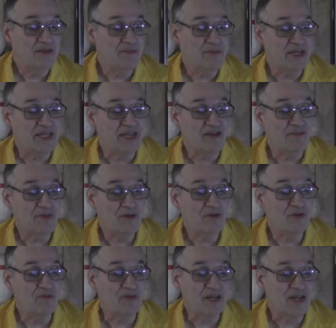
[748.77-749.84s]
but they'll
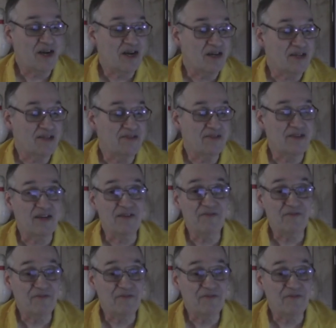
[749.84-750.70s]
bowl regardless